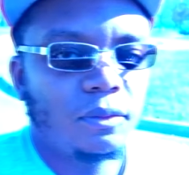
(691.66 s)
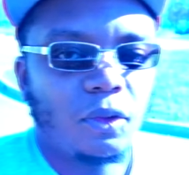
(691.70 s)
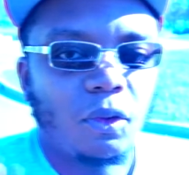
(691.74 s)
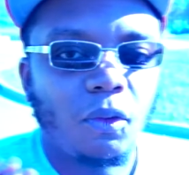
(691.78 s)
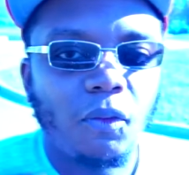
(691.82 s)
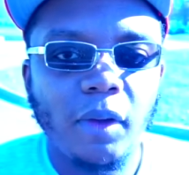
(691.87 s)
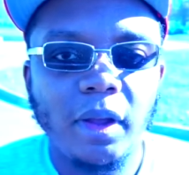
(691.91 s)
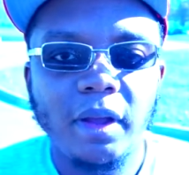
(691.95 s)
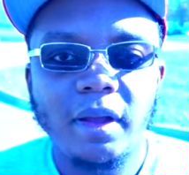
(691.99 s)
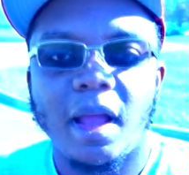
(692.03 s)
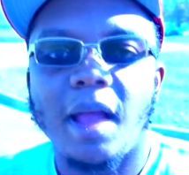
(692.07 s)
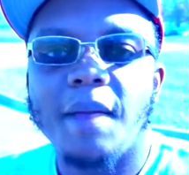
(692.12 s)

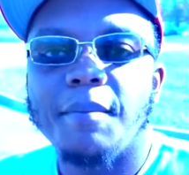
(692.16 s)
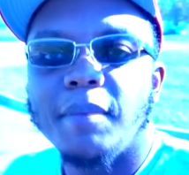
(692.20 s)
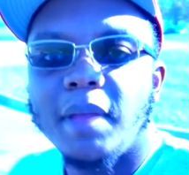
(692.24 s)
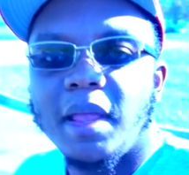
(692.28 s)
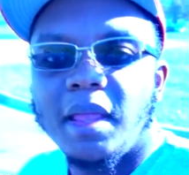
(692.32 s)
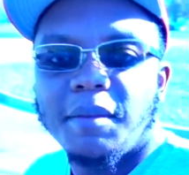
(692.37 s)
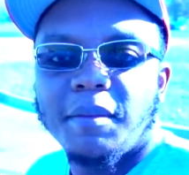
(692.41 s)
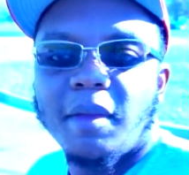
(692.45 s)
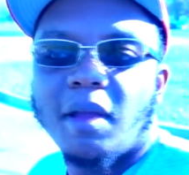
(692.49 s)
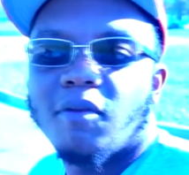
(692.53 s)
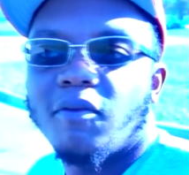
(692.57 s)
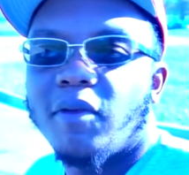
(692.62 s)
Well, I
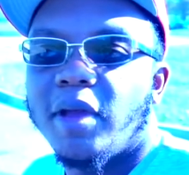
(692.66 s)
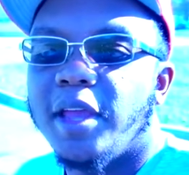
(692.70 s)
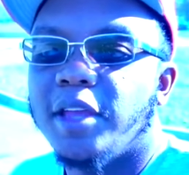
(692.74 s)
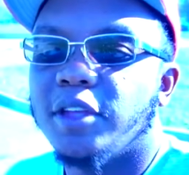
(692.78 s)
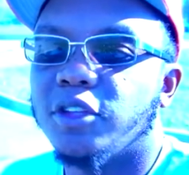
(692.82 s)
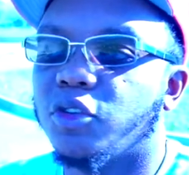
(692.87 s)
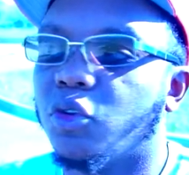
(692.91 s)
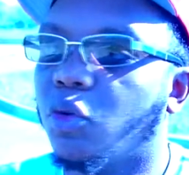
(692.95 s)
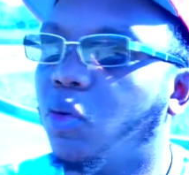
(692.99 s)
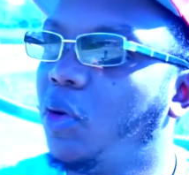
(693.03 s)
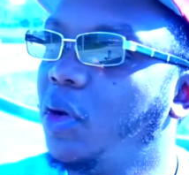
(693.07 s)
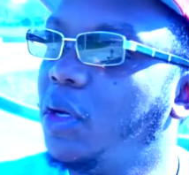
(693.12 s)
made my way
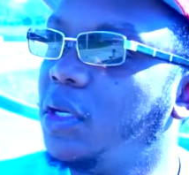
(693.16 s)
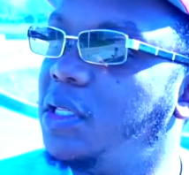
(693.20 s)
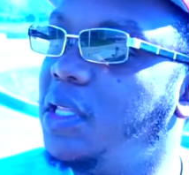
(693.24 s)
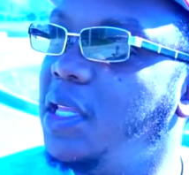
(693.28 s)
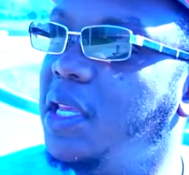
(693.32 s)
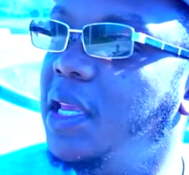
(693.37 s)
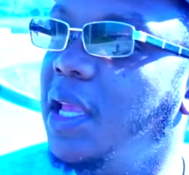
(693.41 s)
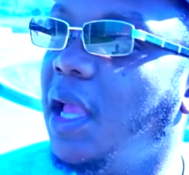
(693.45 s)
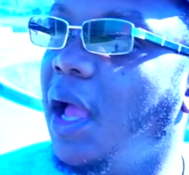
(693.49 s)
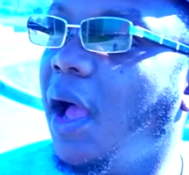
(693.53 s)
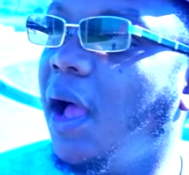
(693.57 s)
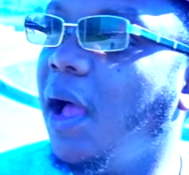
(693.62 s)
towards
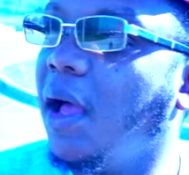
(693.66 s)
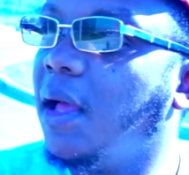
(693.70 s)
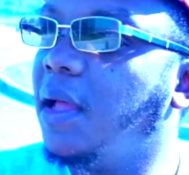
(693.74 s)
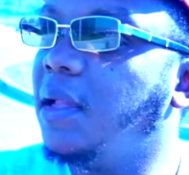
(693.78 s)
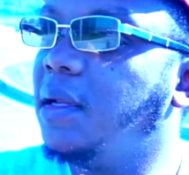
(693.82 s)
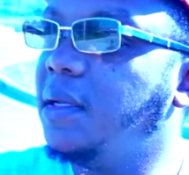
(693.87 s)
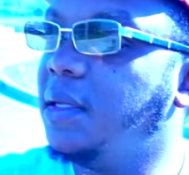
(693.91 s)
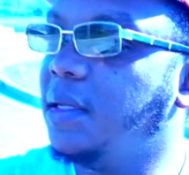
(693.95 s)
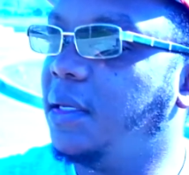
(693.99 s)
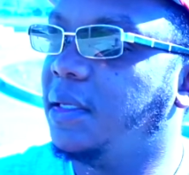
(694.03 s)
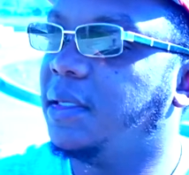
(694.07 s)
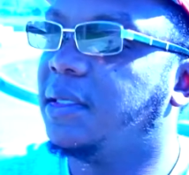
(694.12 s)
the
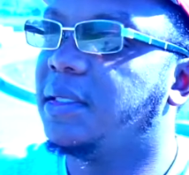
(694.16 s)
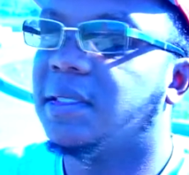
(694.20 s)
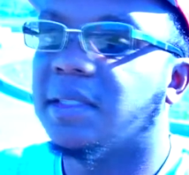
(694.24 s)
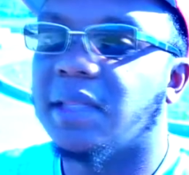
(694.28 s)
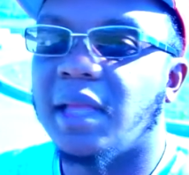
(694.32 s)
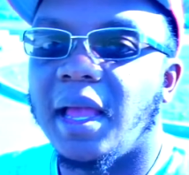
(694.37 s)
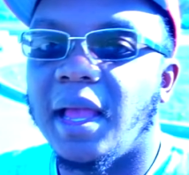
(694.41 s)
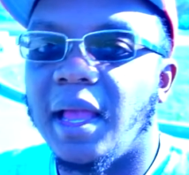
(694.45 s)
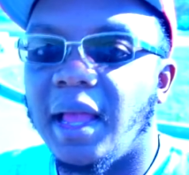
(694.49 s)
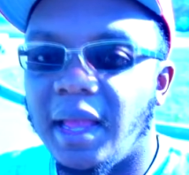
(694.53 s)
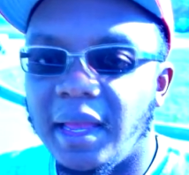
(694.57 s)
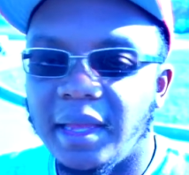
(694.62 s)
other
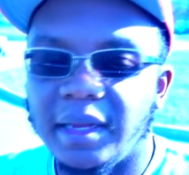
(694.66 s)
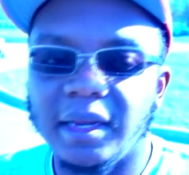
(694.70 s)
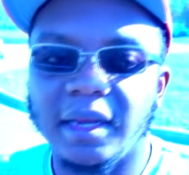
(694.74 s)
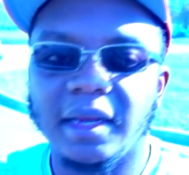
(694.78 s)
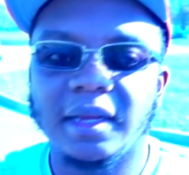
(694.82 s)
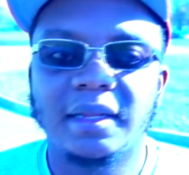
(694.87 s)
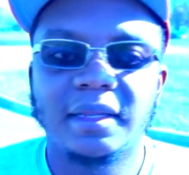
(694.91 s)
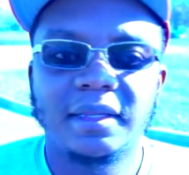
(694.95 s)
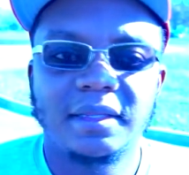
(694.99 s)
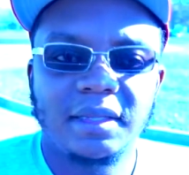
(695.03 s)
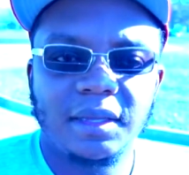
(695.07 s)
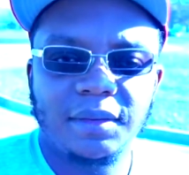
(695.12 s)
side
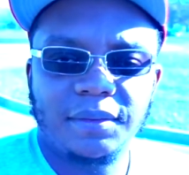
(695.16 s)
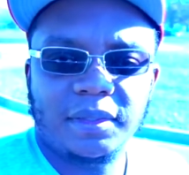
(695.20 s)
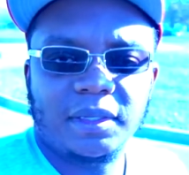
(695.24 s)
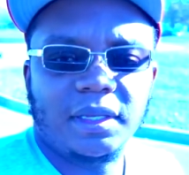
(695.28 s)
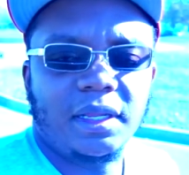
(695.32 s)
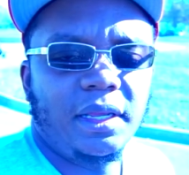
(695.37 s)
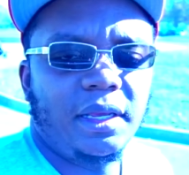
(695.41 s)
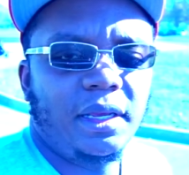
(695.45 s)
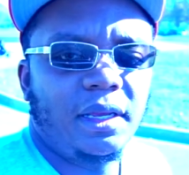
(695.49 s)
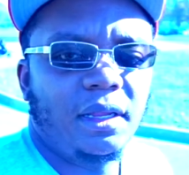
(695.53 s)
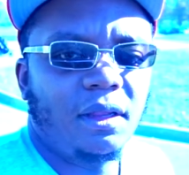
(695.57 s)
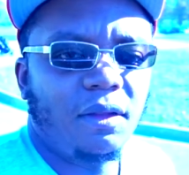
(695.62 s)
of the Civic
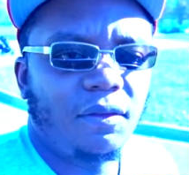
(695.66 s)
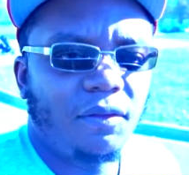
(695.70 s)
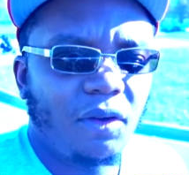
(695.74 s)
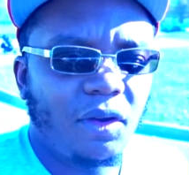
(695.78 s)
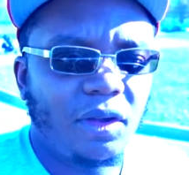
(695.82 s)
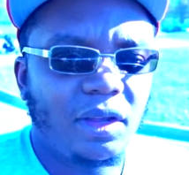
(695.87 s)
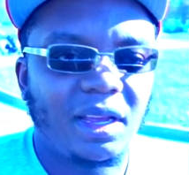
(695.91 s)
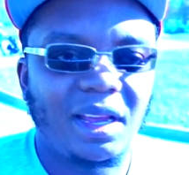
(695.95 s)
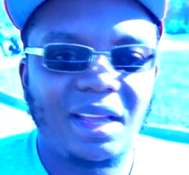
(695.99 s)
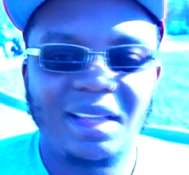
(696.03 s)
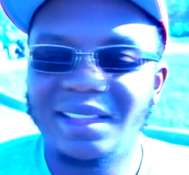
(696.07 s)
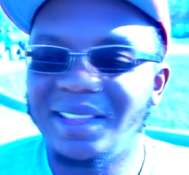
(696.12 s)
Center here in
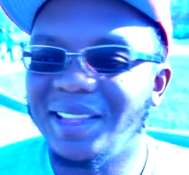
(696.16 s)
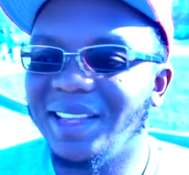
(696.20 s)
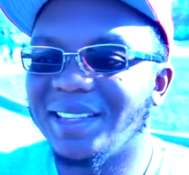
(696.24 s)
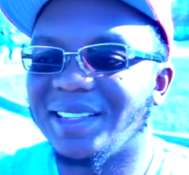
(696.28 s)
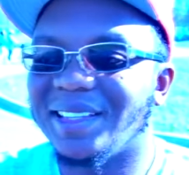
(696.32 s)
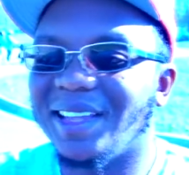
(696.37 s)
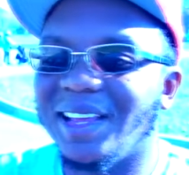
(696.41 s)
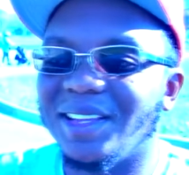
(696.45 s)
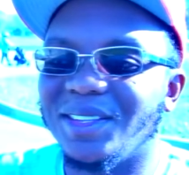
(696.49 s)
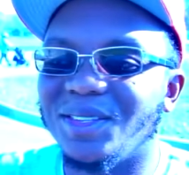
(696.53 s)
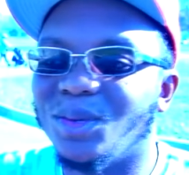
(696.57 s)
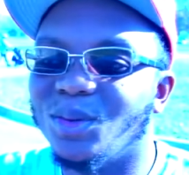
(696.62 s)
Livonia. There's
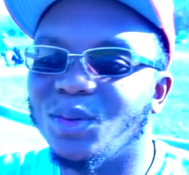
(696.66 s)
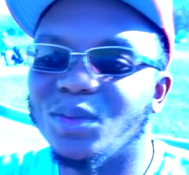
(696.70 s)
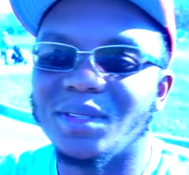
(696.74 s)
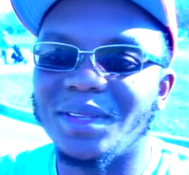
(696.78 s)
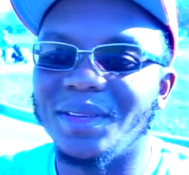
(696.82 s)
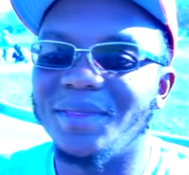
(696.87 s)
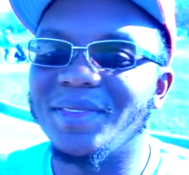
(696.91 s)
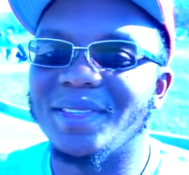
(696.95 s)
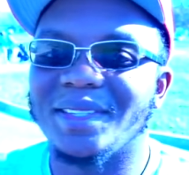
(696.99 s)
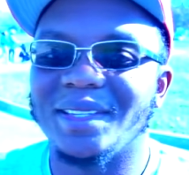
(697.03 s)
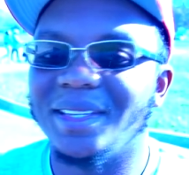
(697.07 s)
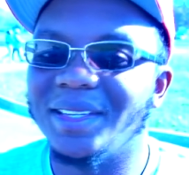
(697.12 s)
like two
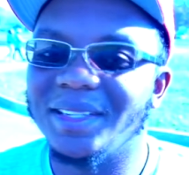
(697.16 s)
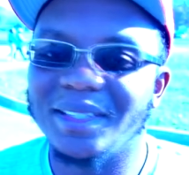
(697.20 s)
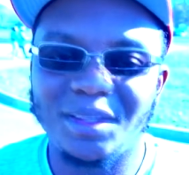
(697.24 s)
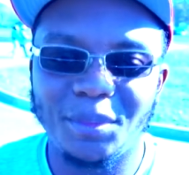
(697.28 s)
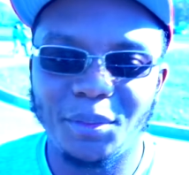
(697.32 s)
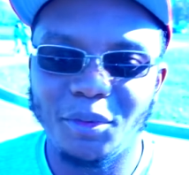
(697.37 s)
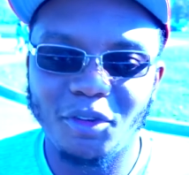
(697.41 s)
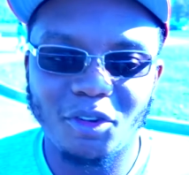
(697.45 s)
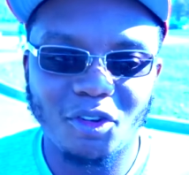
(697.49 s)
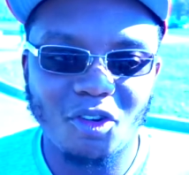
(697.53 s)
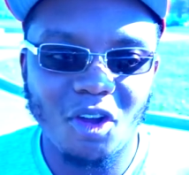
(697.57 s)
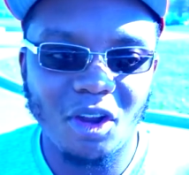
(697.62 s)
Civic Centers, if
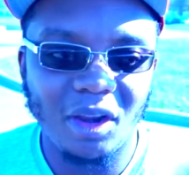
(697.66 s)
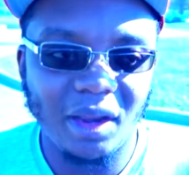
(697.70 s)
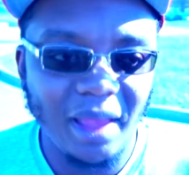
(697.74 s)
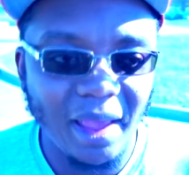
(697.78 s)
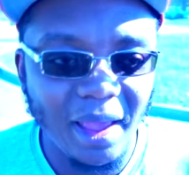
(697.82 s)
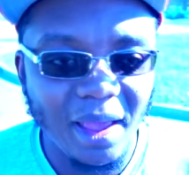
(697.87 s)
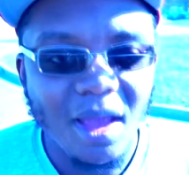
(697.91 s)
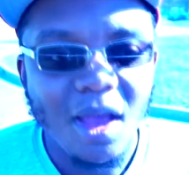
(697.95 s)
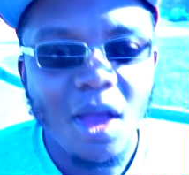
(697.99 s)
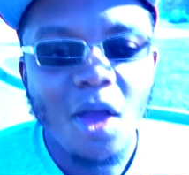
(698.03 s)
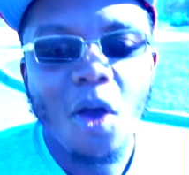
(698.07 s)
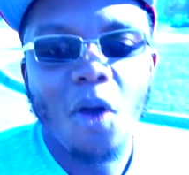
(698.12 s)
you want to call it
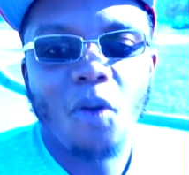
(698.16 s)
that.